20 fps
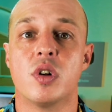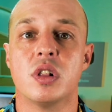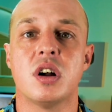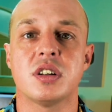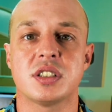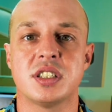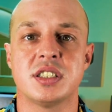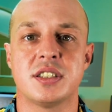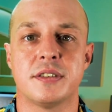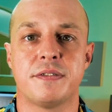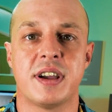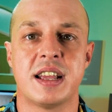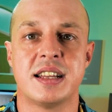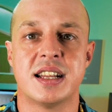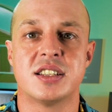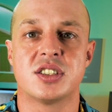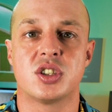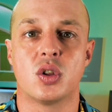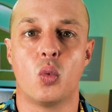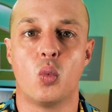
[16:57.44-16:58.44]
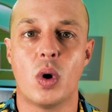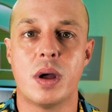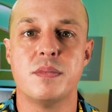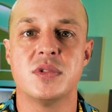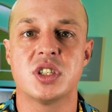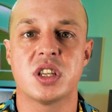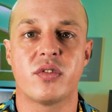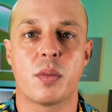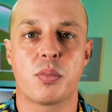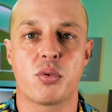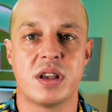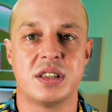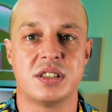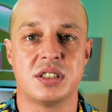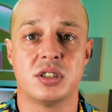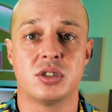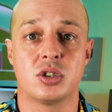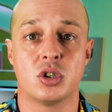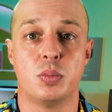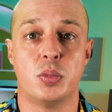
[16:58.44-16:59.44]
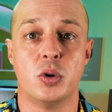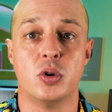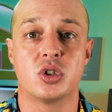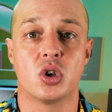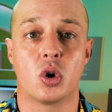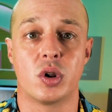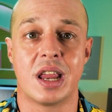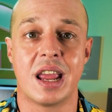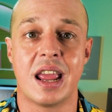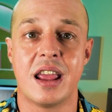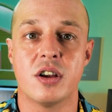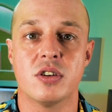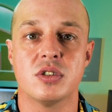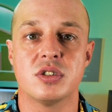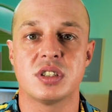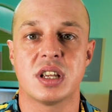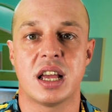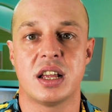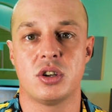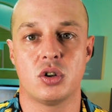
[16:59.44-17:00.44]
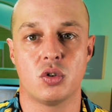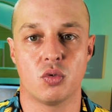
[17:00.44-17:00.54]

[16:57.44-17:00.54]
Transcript: reluctant to finance the whims of a president who puts on airs and